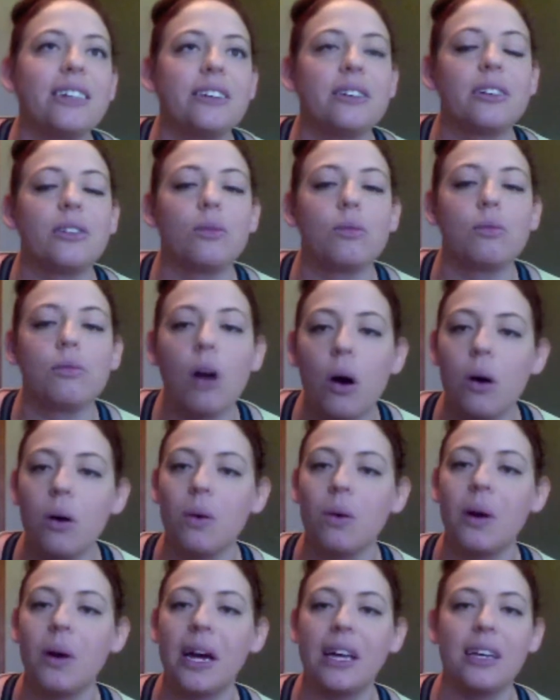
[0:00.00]

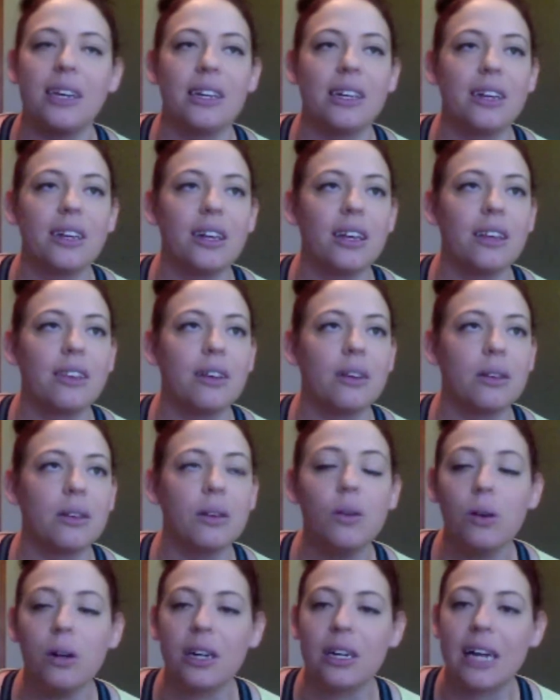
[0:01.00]
grow in the
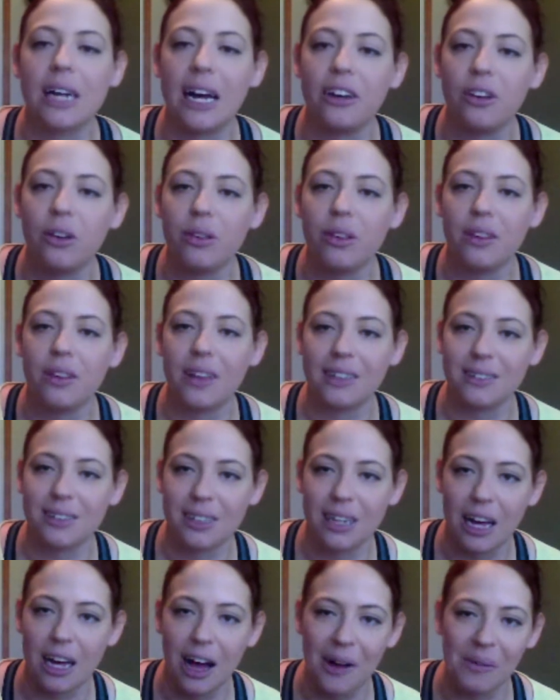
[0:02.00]
Lord, I know that that's going
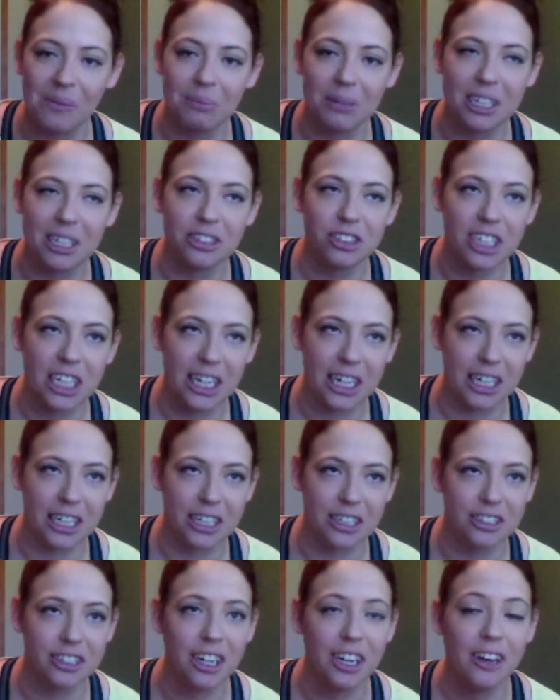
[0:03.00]
to help me
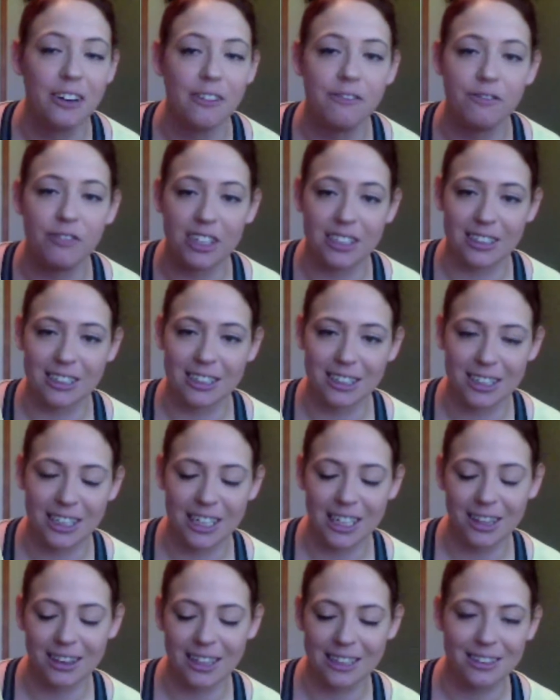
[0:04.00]
change
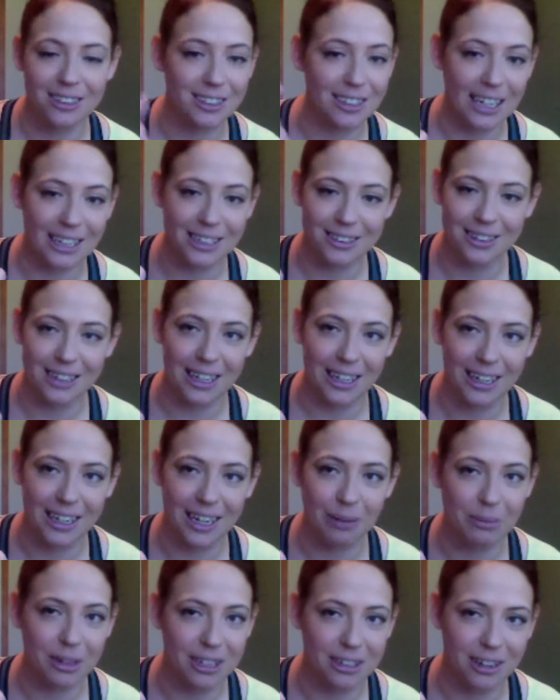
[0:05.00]
physically. That's the next thing I'm
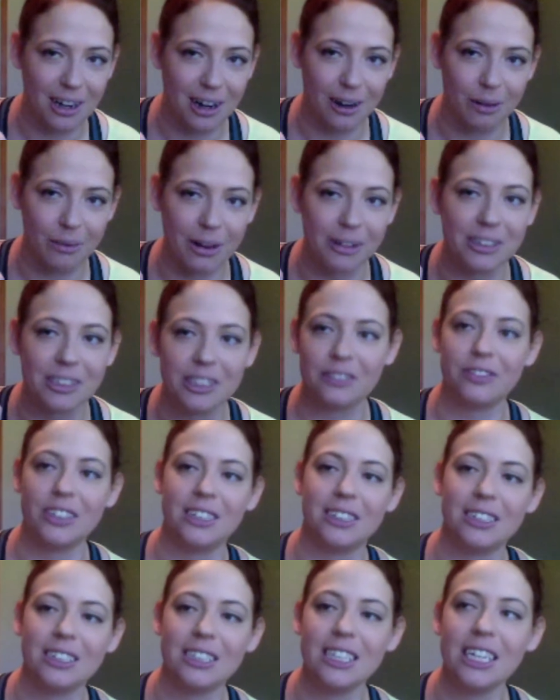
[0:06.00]
going to talk about, is
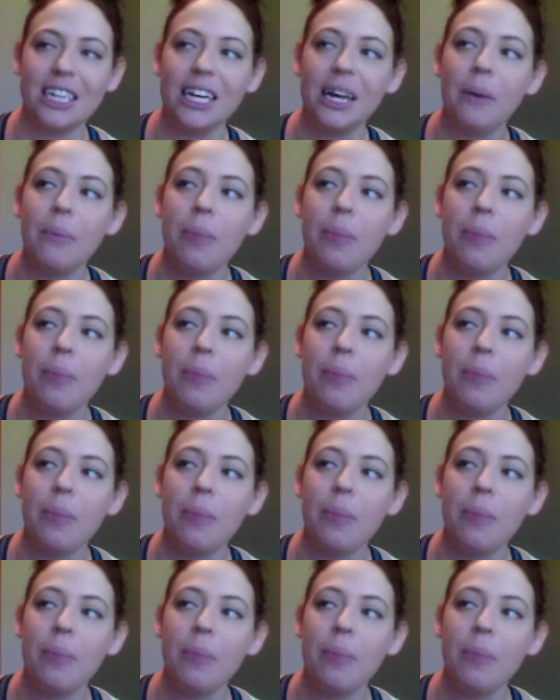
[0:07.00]
physically.